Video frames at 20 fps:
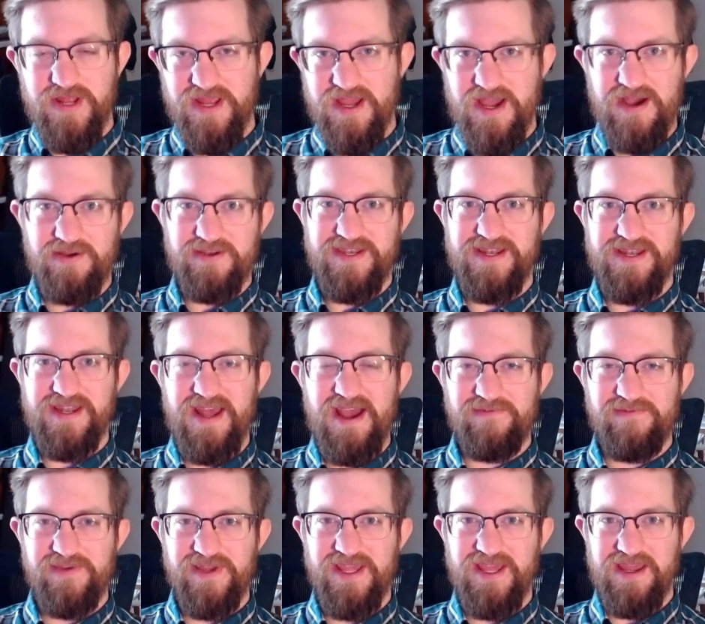how to
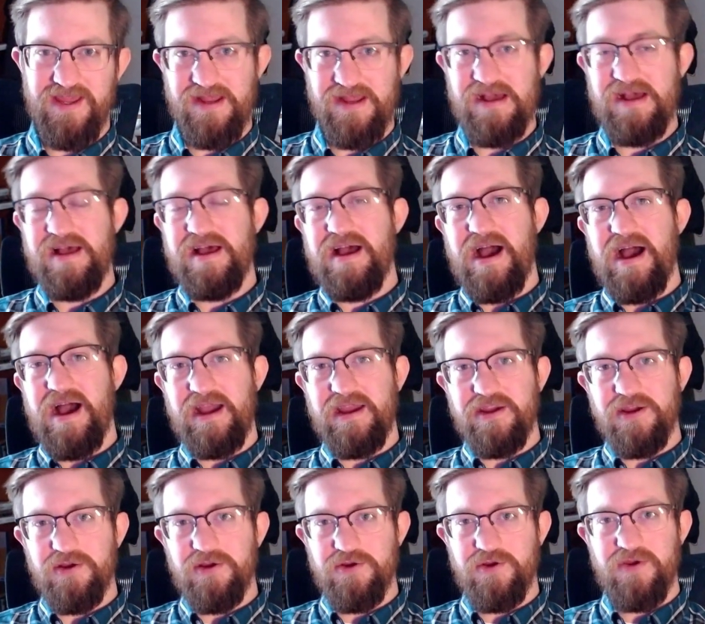navigate, I
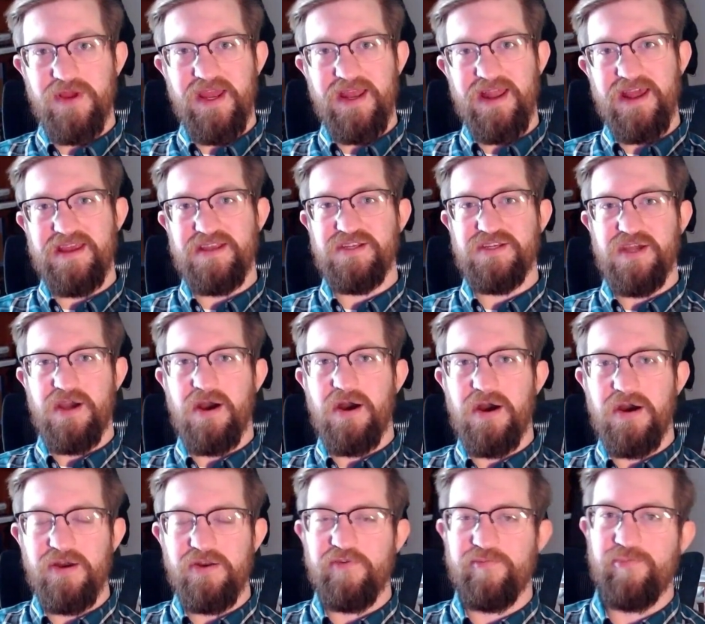can create a
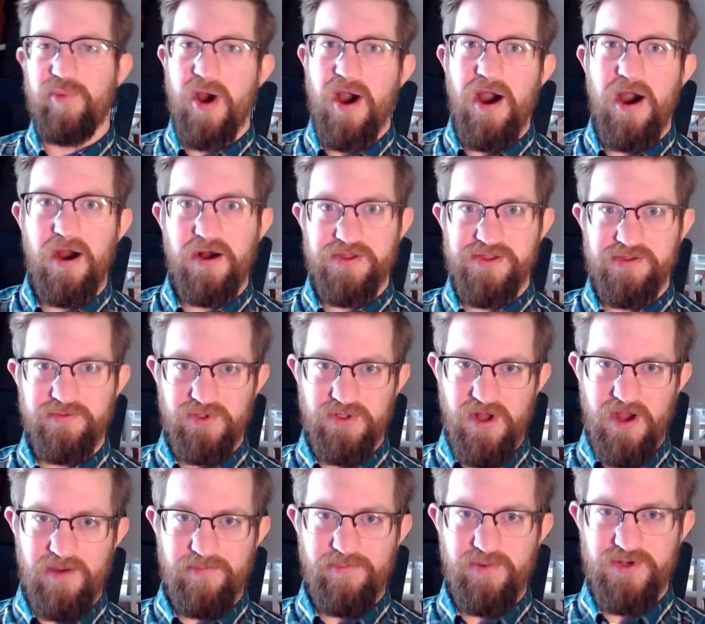ton of possible
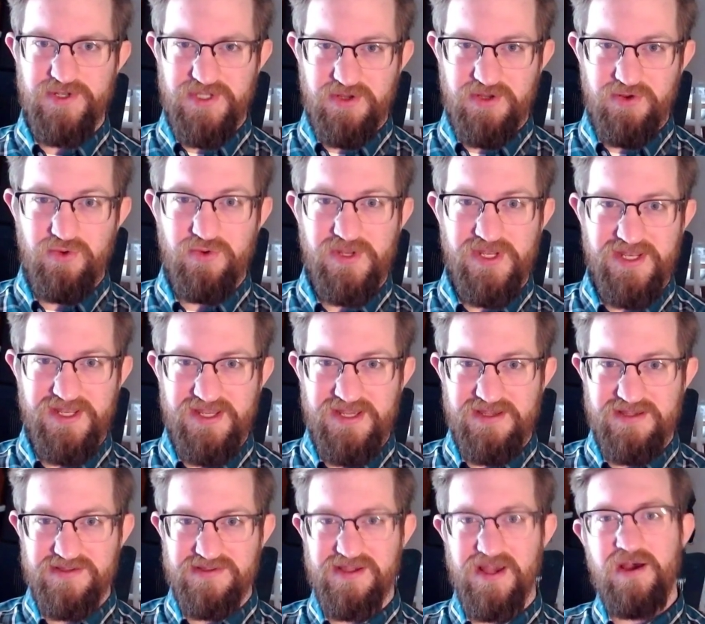
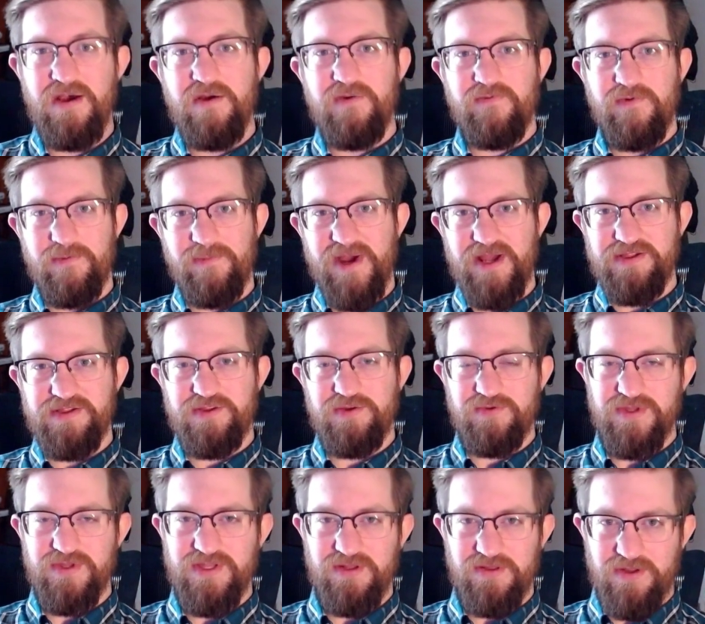opportunities for my
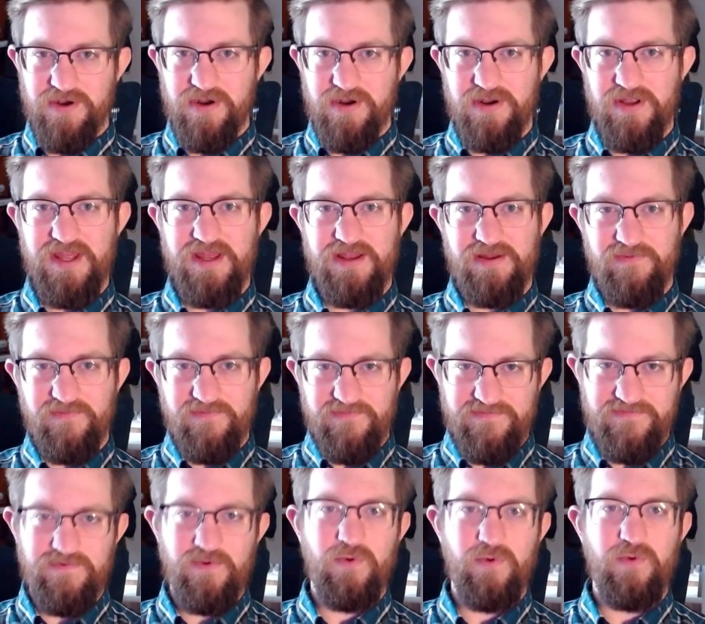students to learn in a
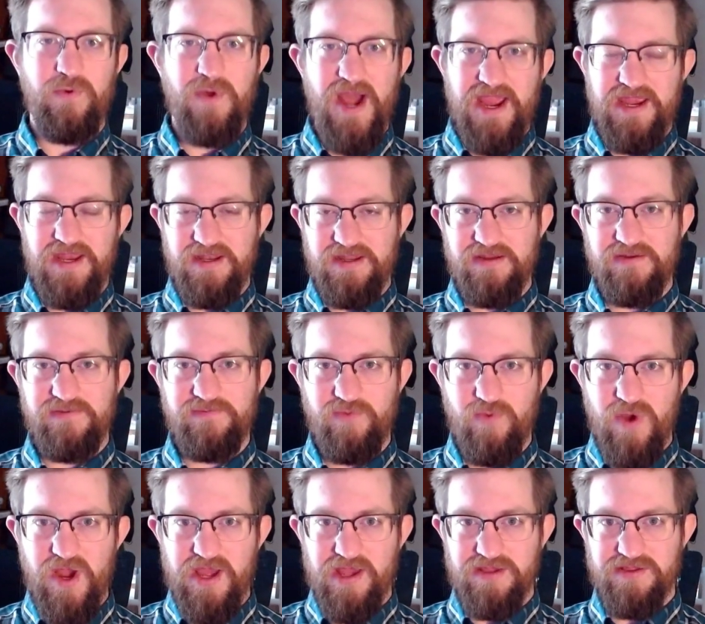variety of
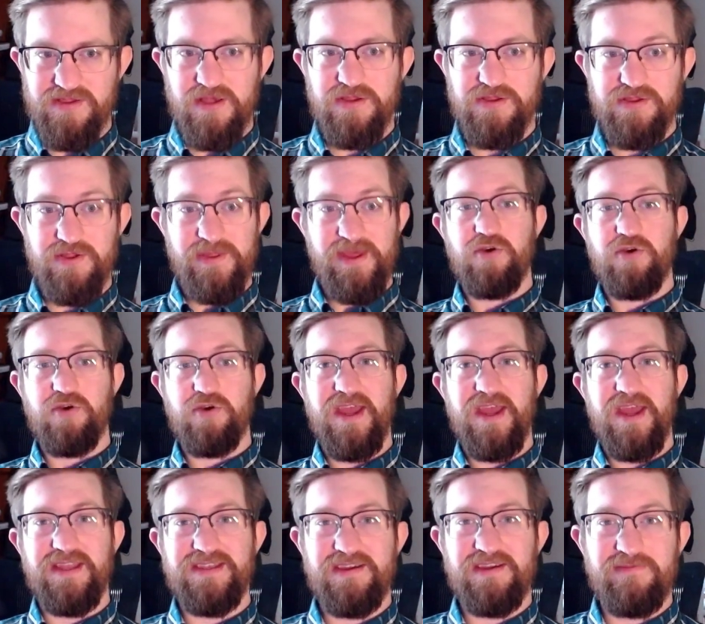ways. So that
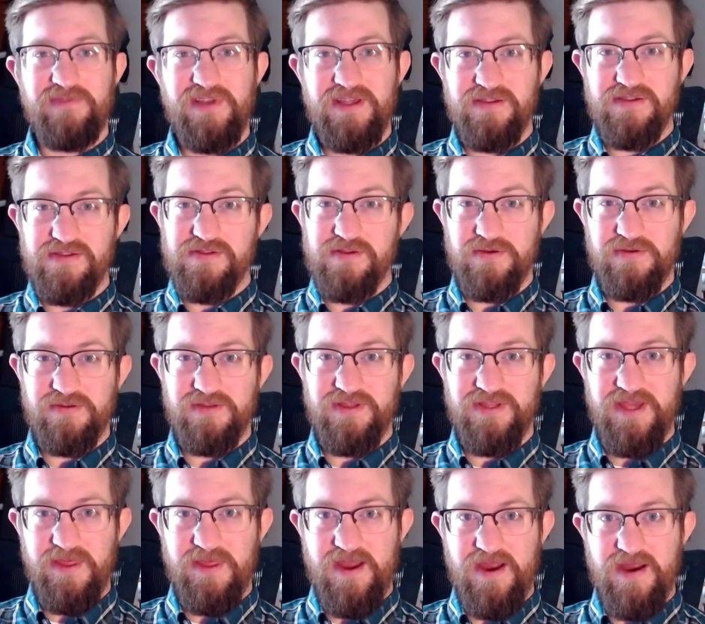creativity is
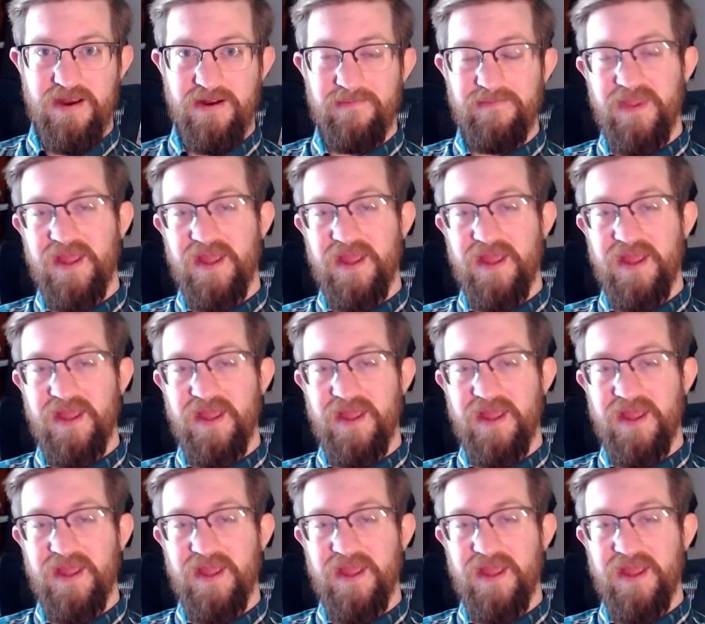certainly there.